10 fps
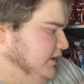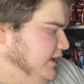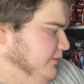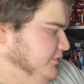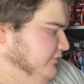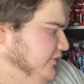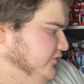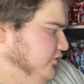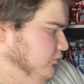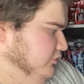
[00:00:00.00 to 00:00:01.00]
I believe that's
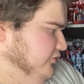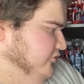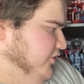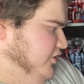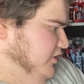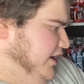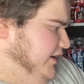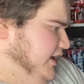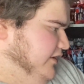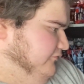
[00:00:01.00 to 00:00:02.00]
the oldest figure I
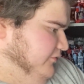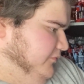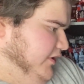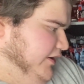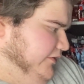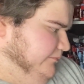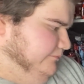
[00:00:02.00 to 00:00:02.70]
got from there.